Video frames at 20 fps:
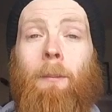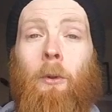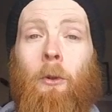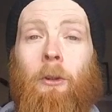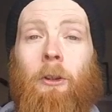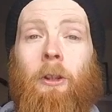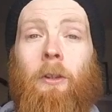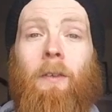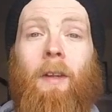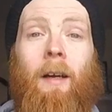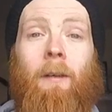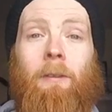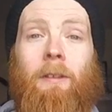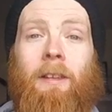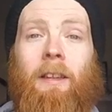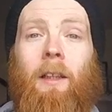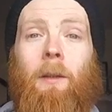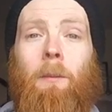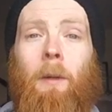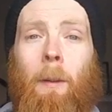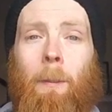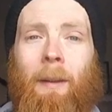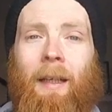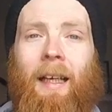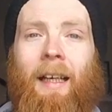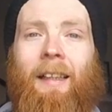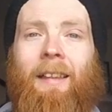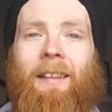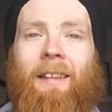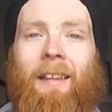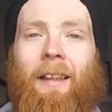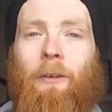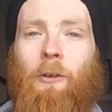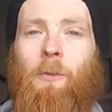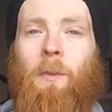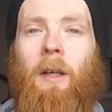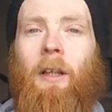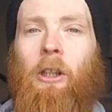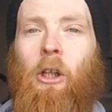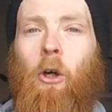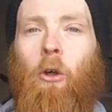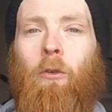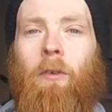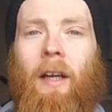Portugal. That was like my plan. That was my goal